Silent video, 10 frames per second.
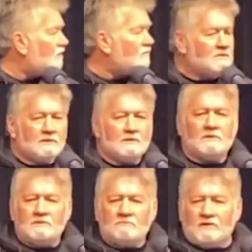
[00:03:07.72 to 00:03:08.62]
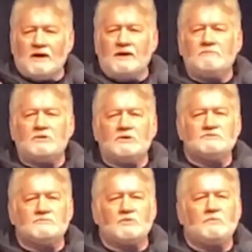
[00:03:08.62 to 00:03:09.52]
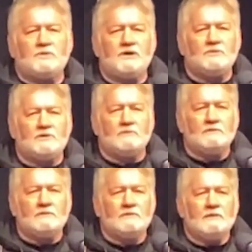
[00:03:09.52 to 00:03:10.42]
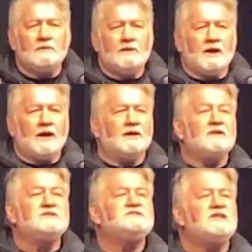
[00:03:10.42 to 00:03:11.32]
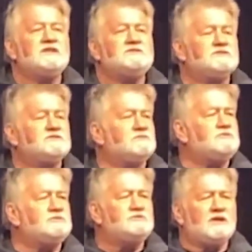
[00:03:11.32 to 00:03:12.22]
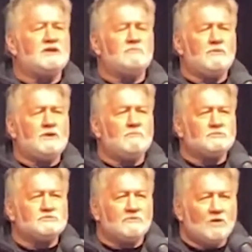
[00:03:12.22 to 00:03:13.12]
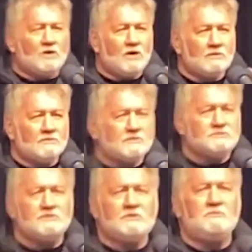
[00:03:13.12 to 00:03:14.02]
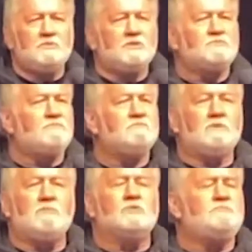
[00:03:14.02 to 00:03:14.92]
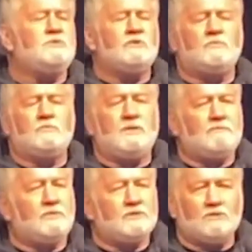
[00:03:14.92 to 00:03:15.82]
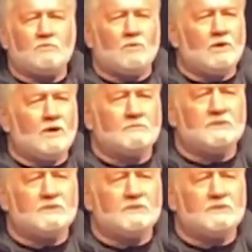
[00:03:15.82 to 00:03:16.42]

our fine municipal people and the citizens of Sault Ste. Marie most of all. You are the most beautiful people in the world,